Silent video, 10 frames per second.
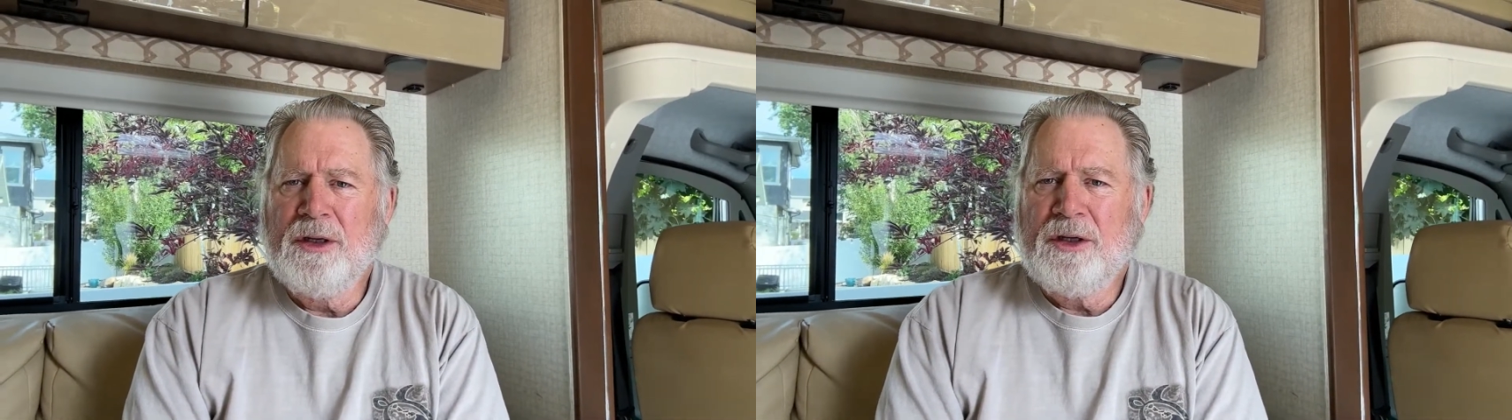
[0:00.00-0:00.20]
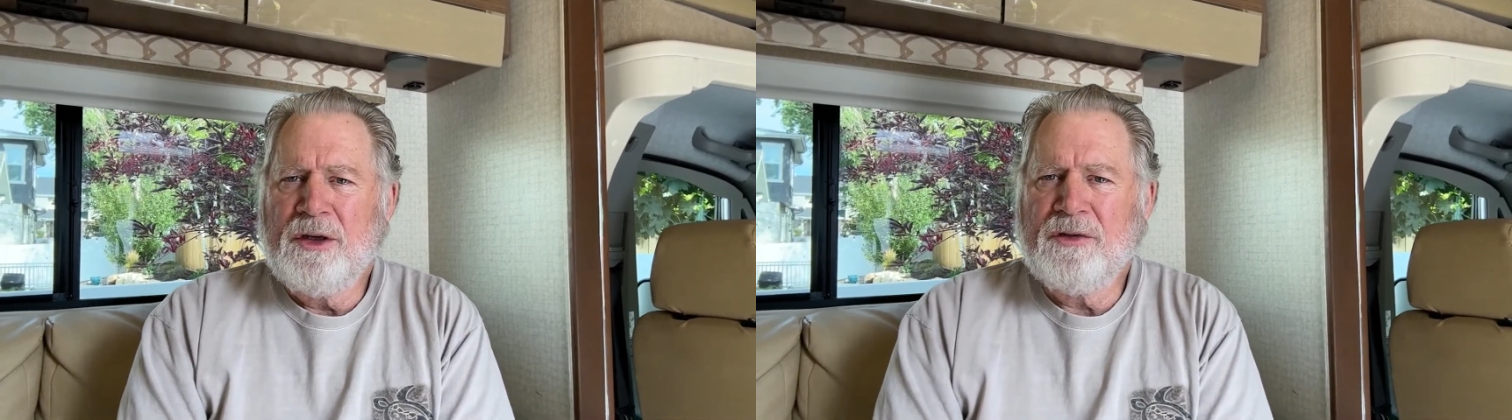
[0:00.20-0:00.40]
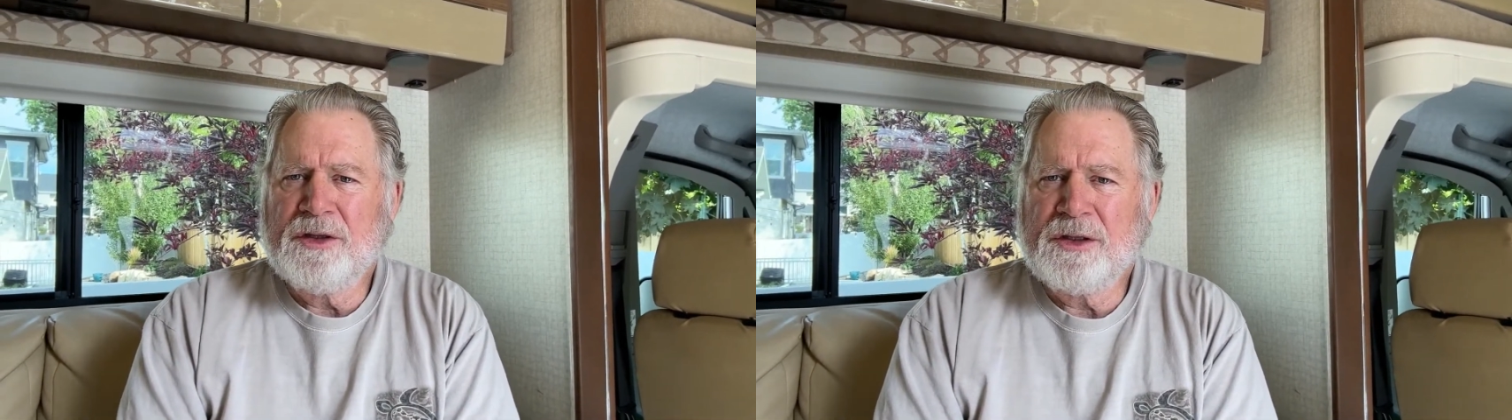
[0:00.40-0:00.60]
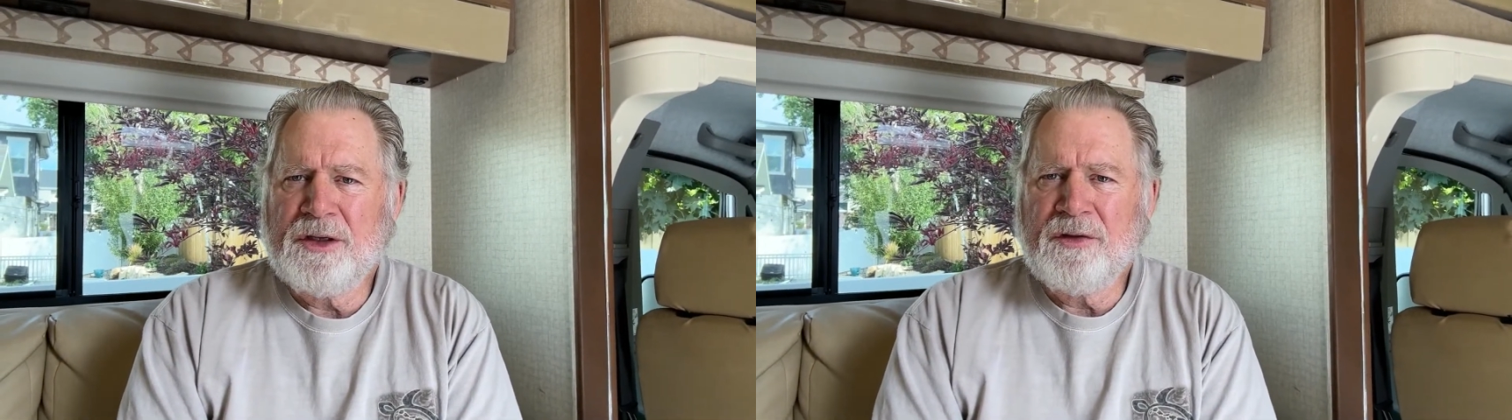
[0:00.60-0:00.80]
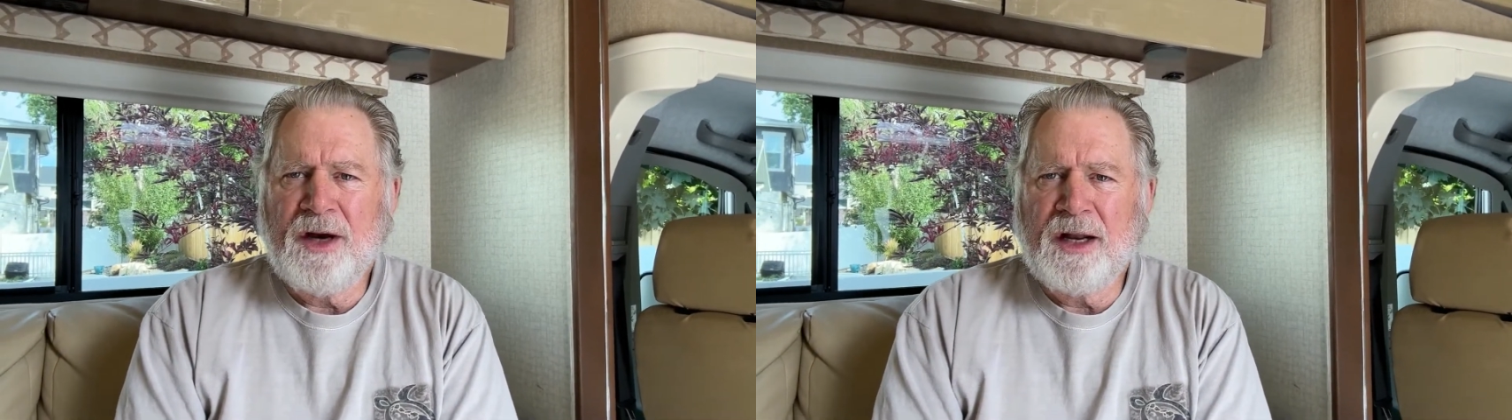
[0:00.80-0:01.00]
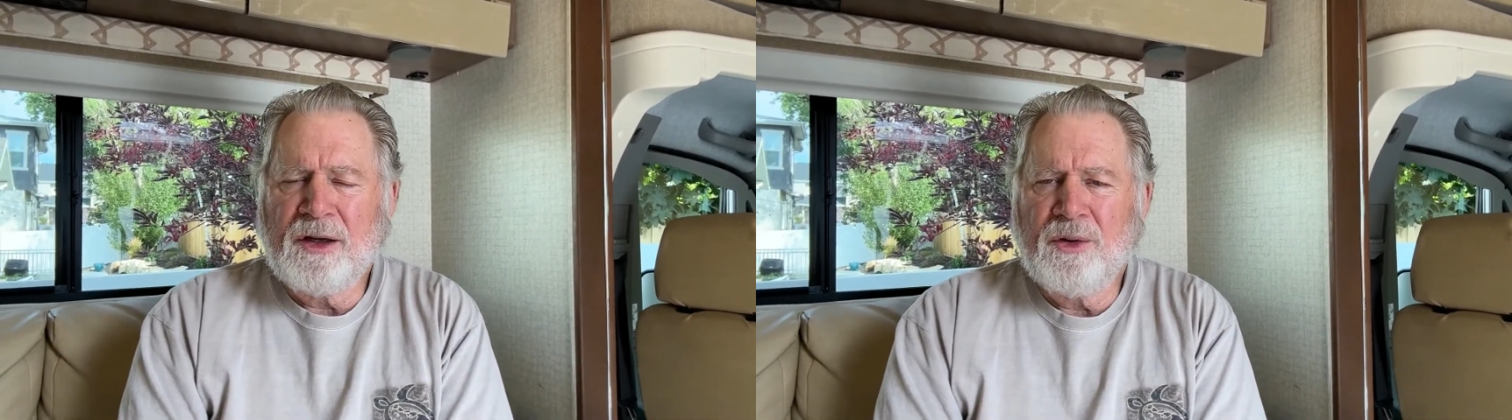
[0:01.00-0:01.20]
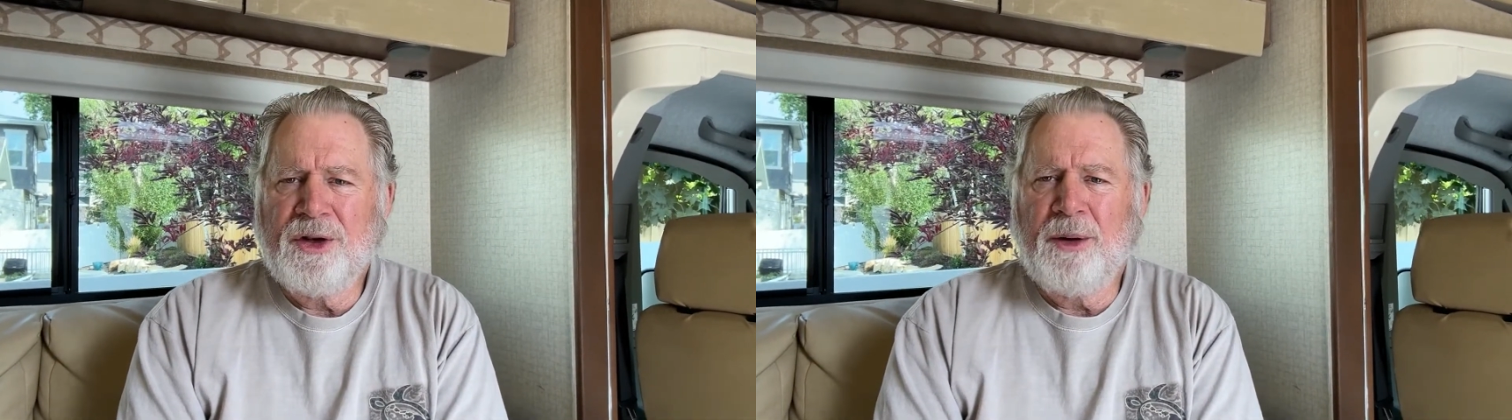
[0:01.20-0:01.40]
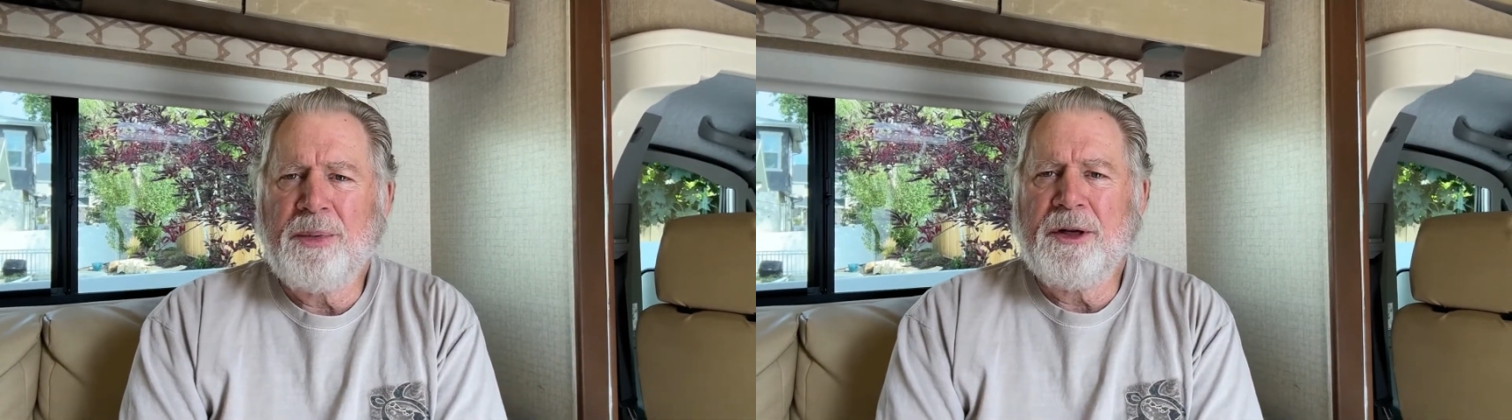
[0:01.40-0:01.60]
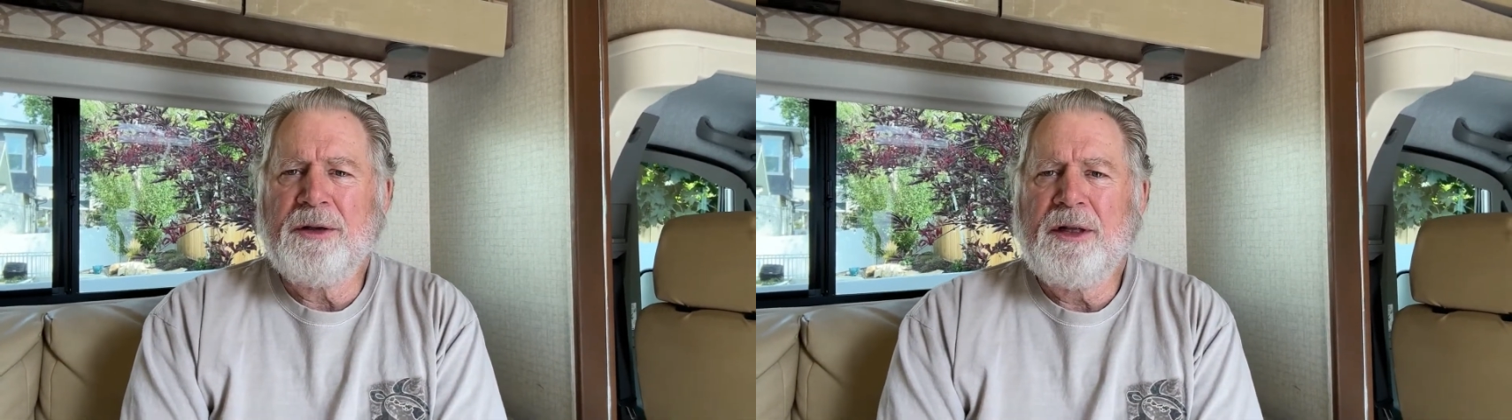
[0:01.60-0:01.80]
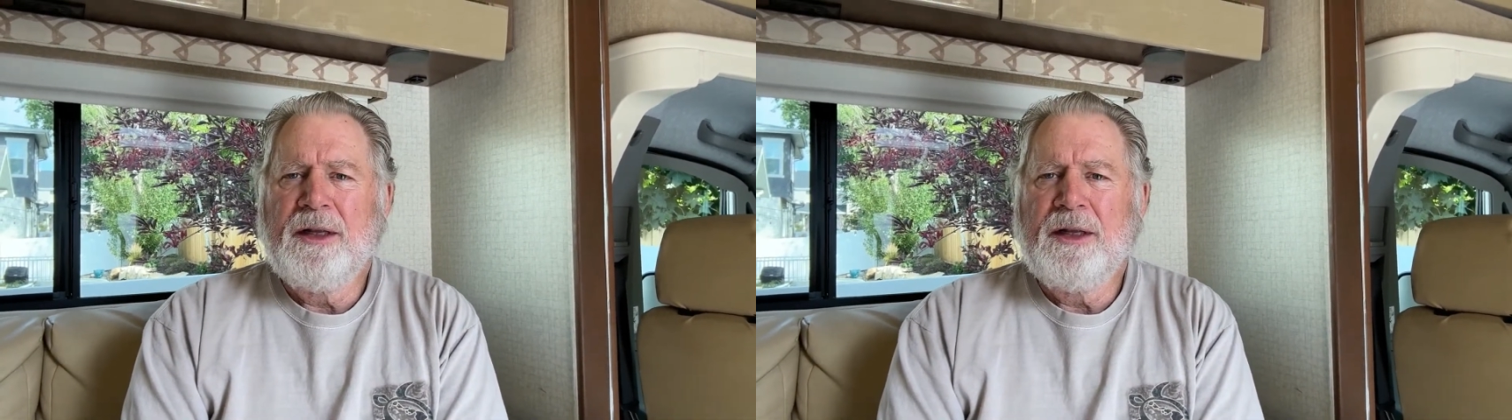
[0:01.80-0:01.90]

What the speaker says: You've got to go dump it.